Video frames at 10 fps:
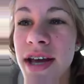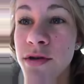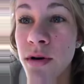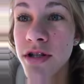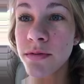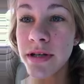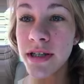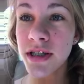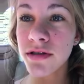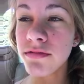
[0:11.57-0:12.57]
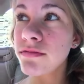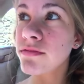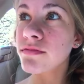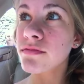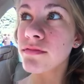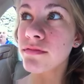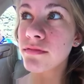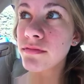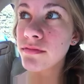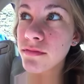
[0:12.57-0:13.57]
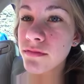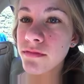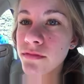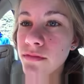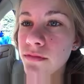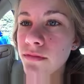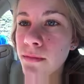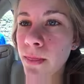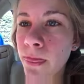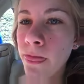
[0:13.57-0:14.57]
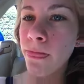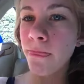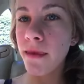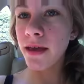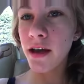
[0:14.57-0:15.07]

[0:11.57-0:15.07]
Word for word: It's 122. Where you put your seat up a